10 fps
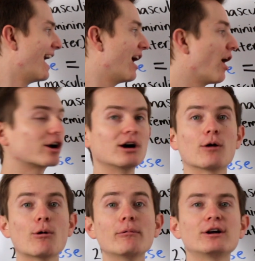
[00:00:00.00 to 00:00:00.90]

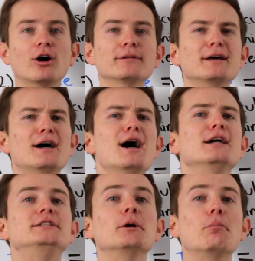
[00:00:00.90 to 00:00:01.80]
are what we called
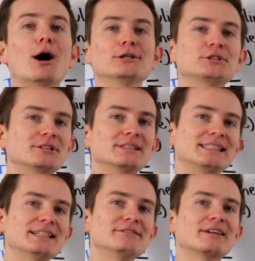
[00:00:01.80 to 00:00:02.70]

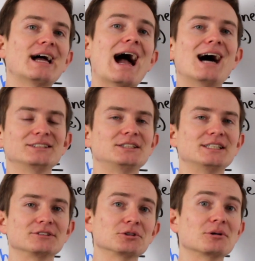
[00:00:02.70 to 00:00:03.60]
demonstrative
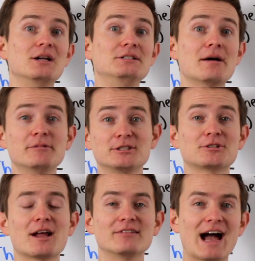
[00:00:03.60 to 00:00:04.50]
adjectives or
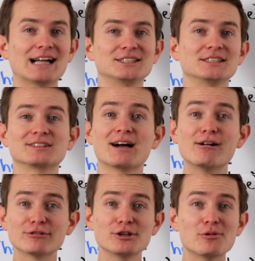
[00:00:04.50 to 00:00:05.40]
demonstrative adjectives.
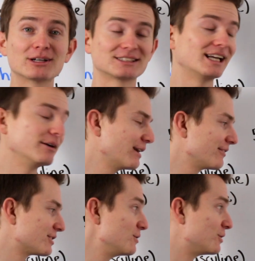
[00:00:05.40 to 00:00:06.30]
However you want to say it,
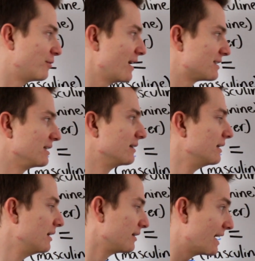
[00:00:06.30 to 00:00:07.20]
whatever suits your fancy.
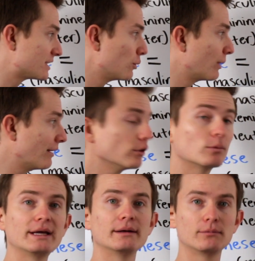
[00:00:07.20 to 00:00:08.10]
Okay. So whenever
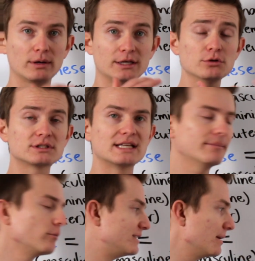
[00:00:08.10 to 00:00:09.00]
we use
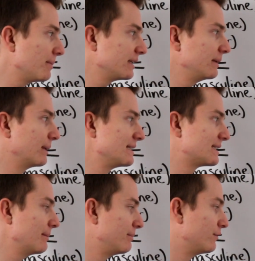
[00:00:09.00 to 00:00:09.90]
them, we typically place
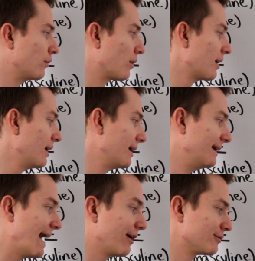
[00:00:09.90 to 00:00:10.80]
them before
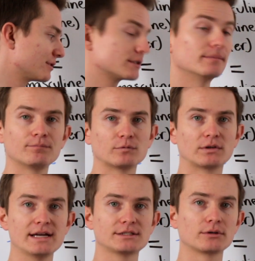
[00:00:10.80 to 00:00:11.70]
nouns.
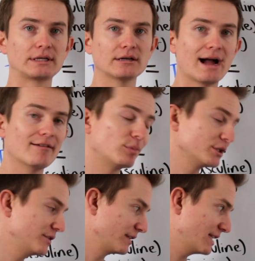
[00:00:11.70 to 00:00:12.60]
Okay. So here I have a
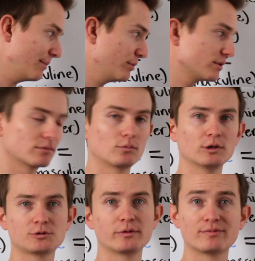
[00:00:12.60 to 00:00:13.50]
bunch of examples,
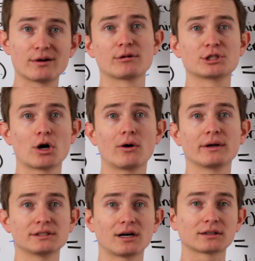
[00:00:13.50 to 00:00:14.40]
which we've pretty much
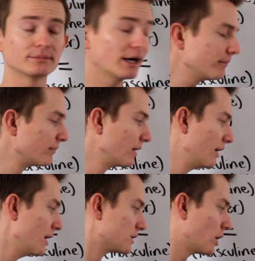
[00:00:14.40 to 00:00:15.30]
already talked about.
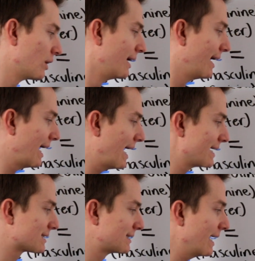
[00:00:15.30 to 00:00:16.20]
So
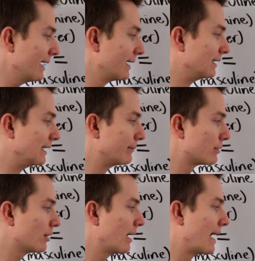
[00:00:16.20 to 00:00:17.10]
este
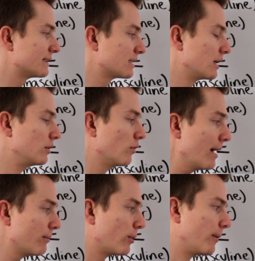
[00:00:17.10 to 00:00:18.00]
libro es
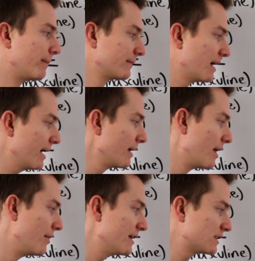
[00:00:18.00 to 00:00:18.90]
nuevo. Okay,
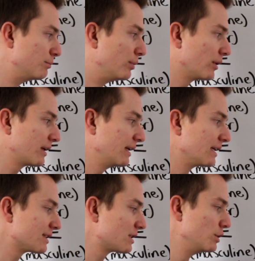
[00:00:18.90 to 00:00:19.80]
this book
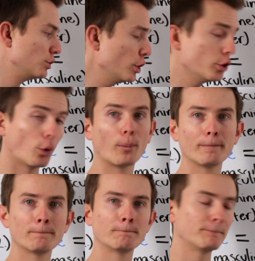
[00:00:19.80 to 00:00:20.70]
is new.
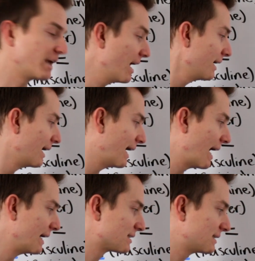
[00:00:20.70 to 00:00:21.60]
Okay,
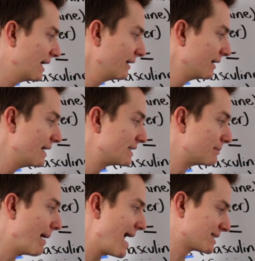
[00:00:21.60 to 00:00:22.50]
este is
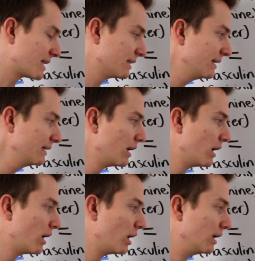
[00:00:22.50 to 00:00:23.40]
masculine,
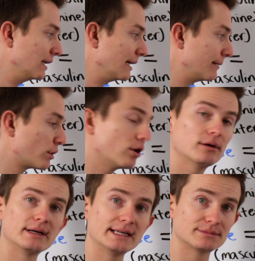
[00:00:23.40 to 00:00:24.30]

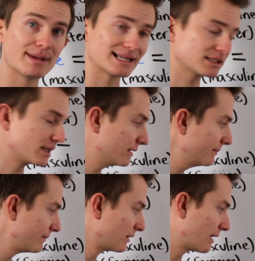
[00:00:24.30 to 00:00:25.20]
libro is
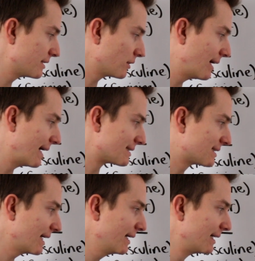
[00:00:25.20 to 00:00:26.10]
masculine. Okay, so
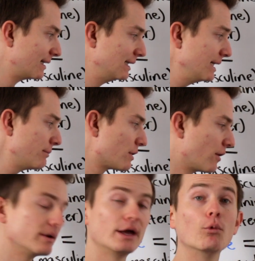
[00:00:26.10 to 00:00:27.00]
este
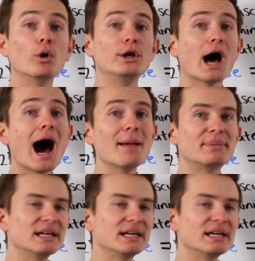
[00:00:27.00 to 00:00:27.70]
libro. It would not